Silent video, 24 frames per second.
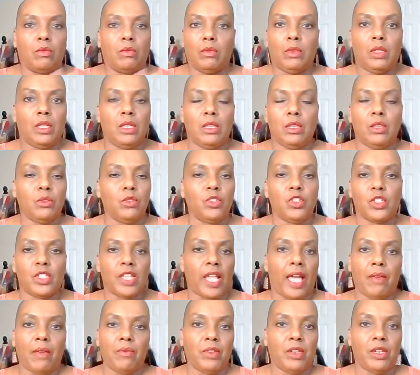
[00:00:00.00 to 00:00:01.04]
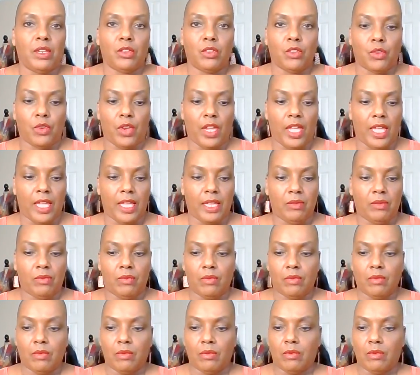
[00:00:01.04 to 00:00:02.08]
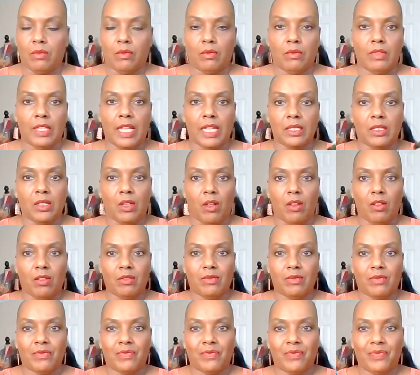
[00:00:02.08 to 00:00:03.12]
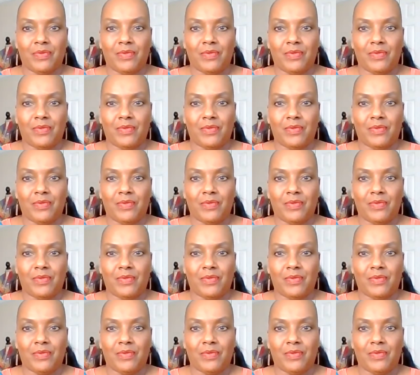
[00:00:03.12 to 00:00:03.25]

you just have it in your head. That's all.